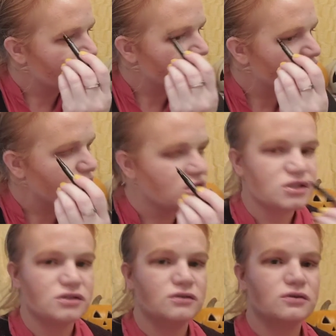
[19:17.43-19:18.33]

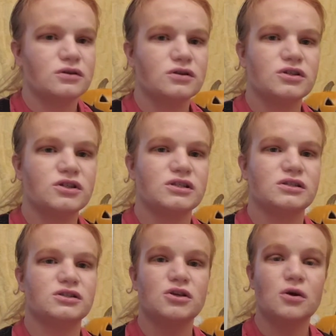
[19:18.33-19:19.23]
she's
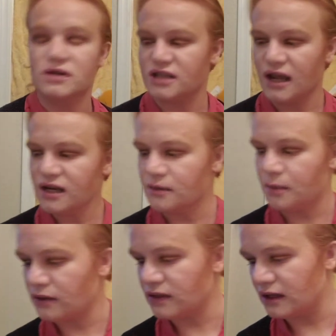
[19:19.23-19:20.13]
just so excited
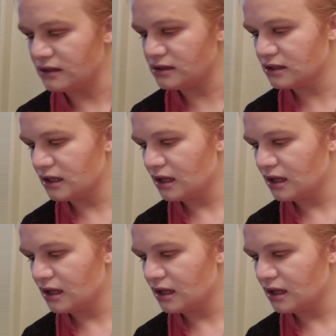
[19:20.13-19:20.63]
about this.